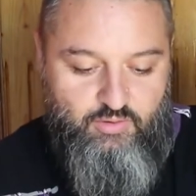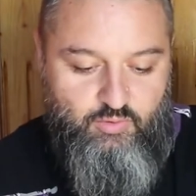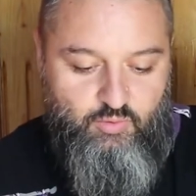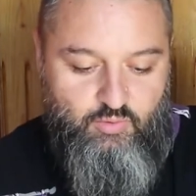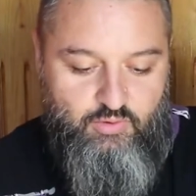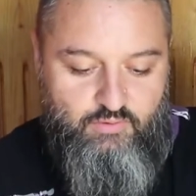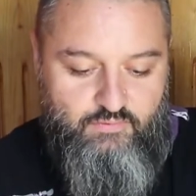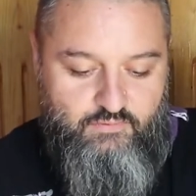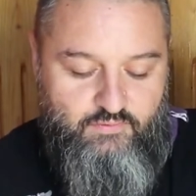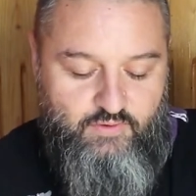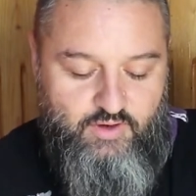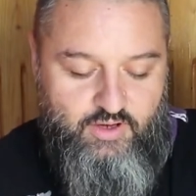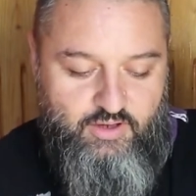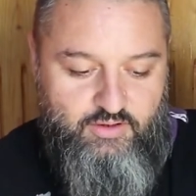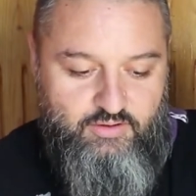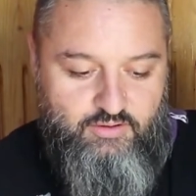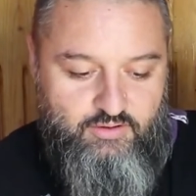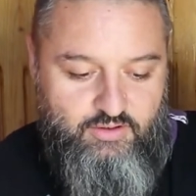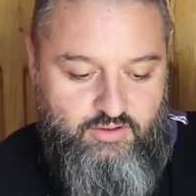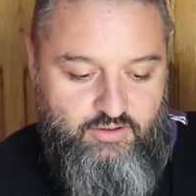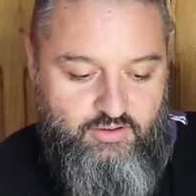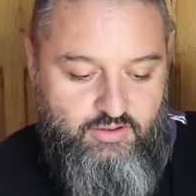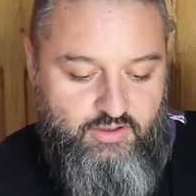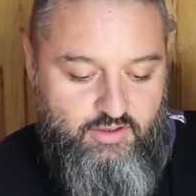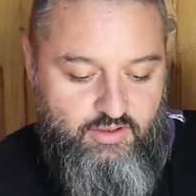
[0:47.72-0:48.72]
We find
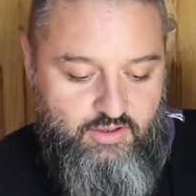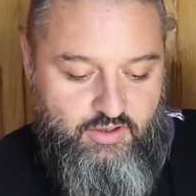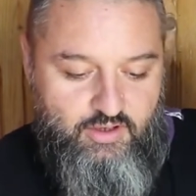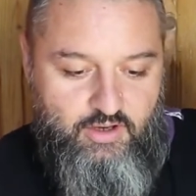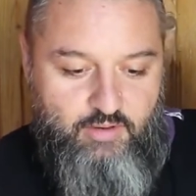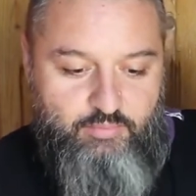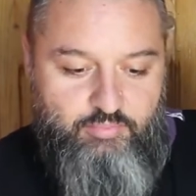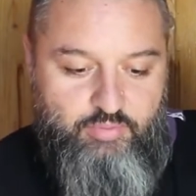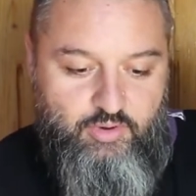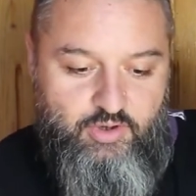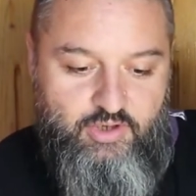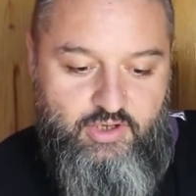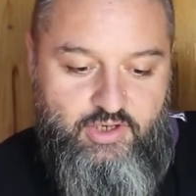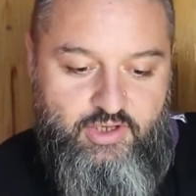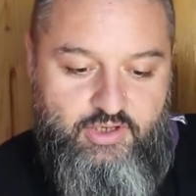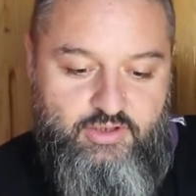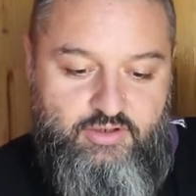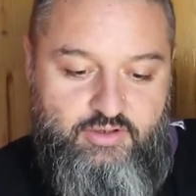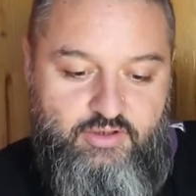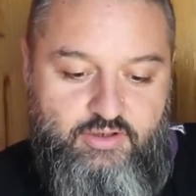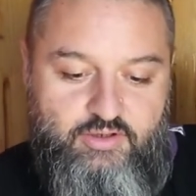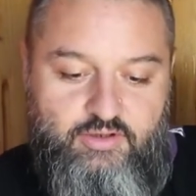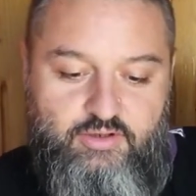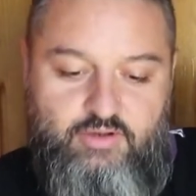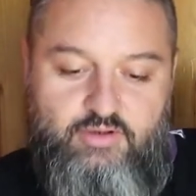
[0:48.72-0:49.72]
in the upper lid
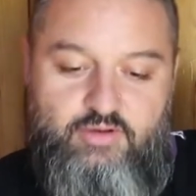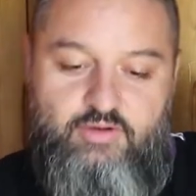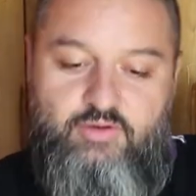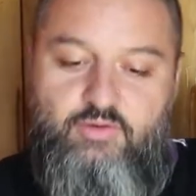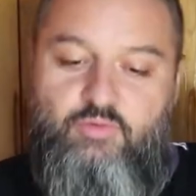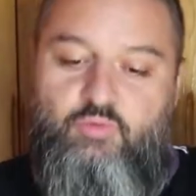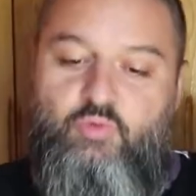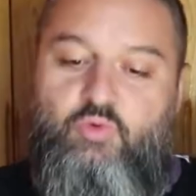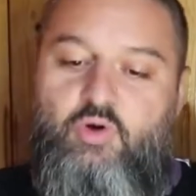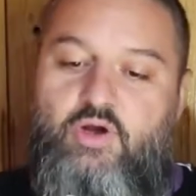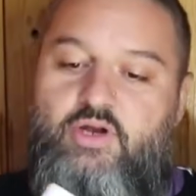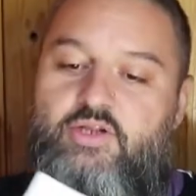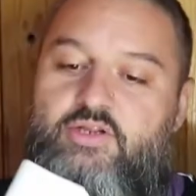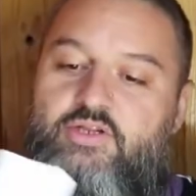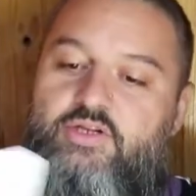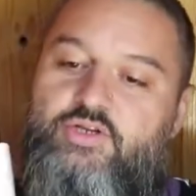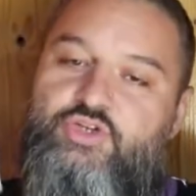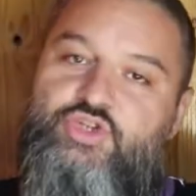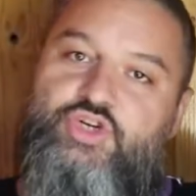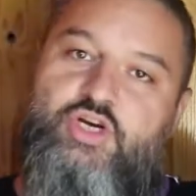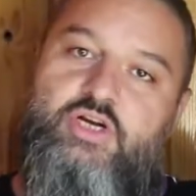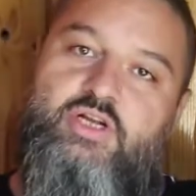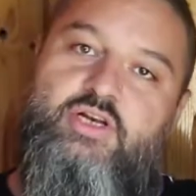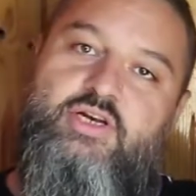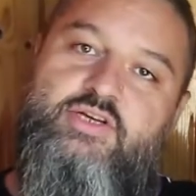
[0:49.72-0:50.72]
the quality
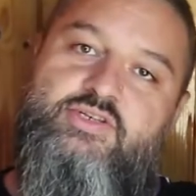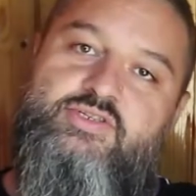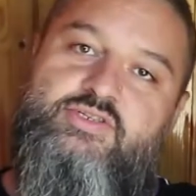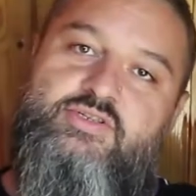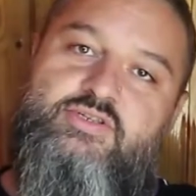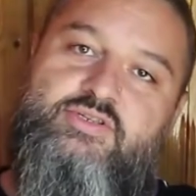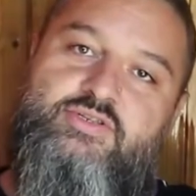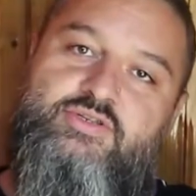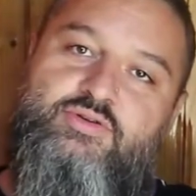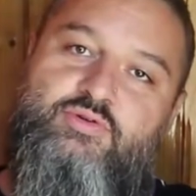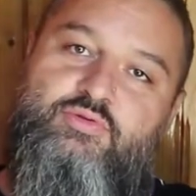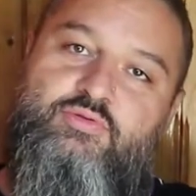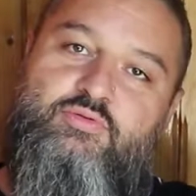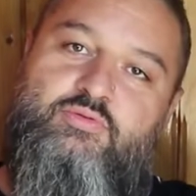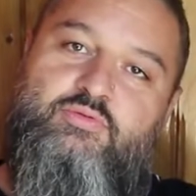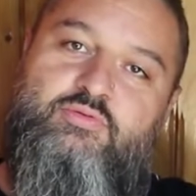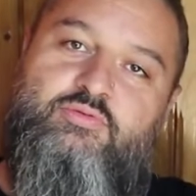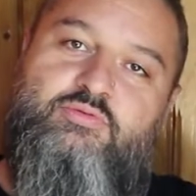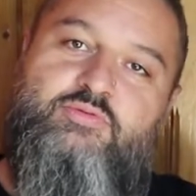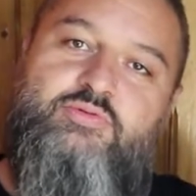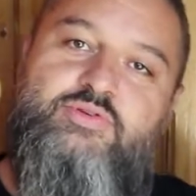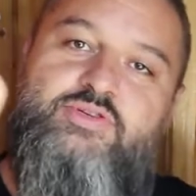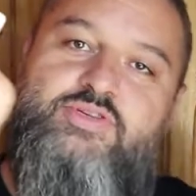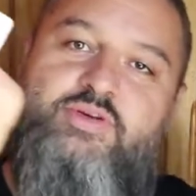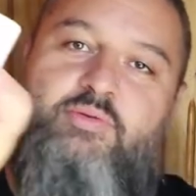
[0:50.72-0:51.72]
checklist, so
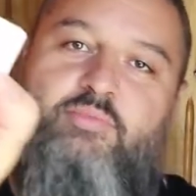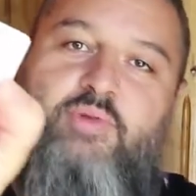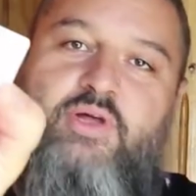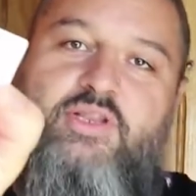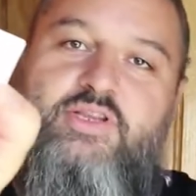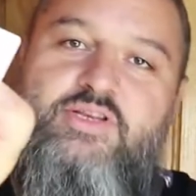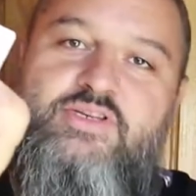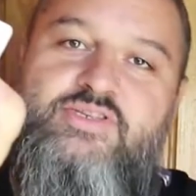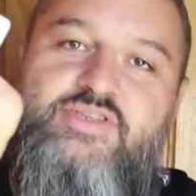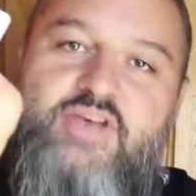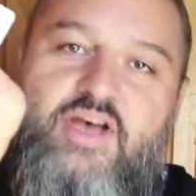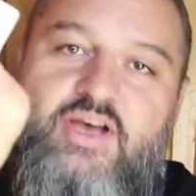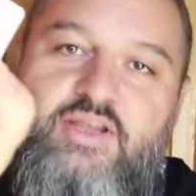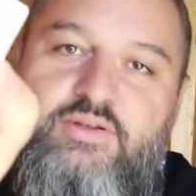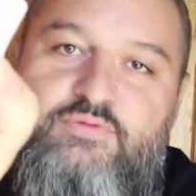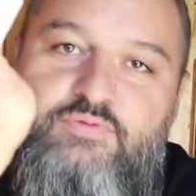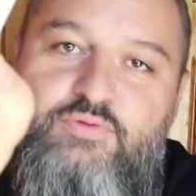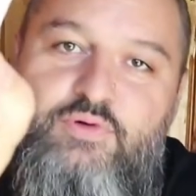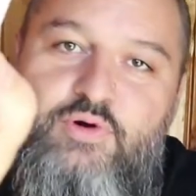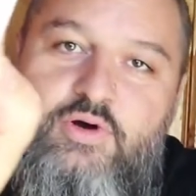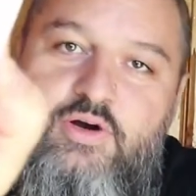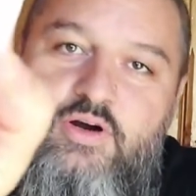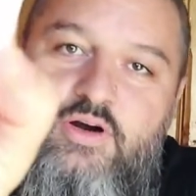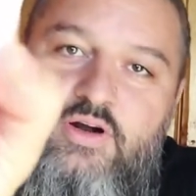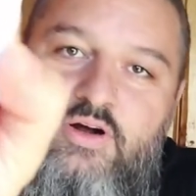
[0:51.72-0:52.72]
somebody signed
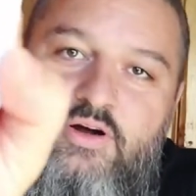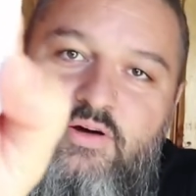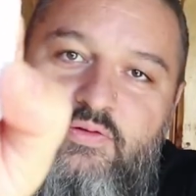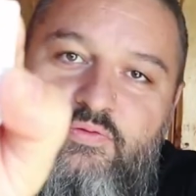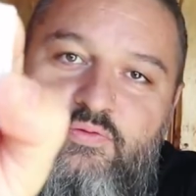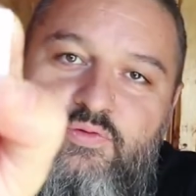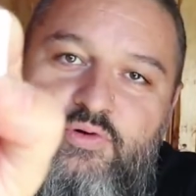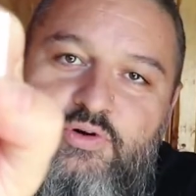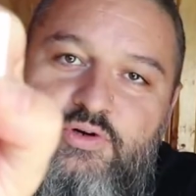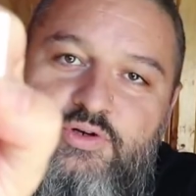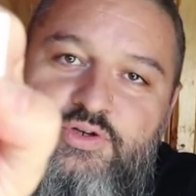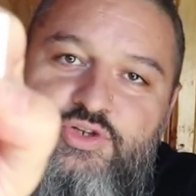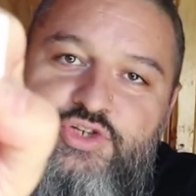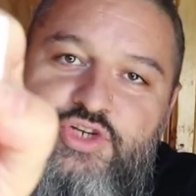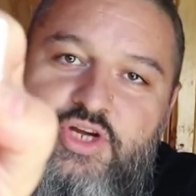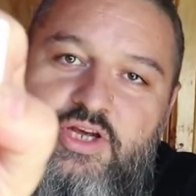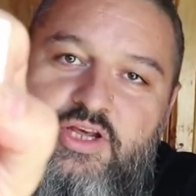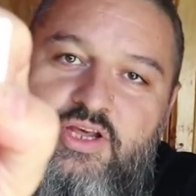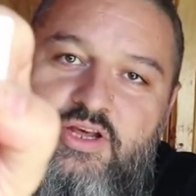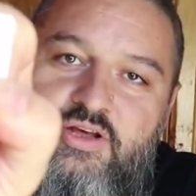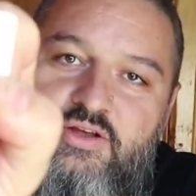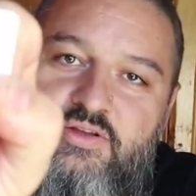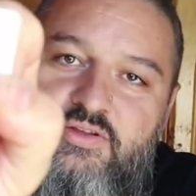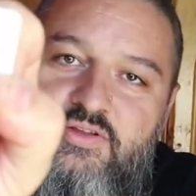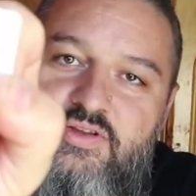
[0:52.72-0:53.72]
for
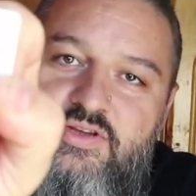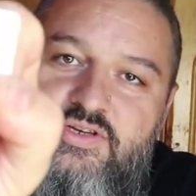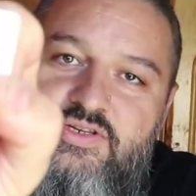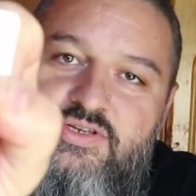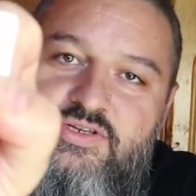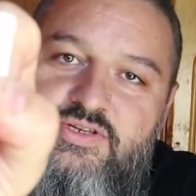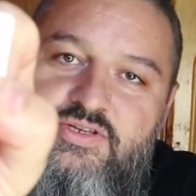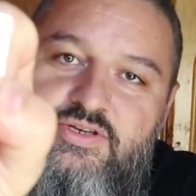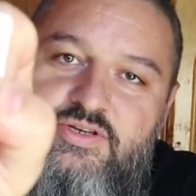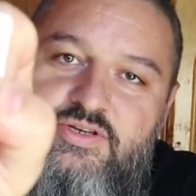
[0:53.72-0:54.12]
checking this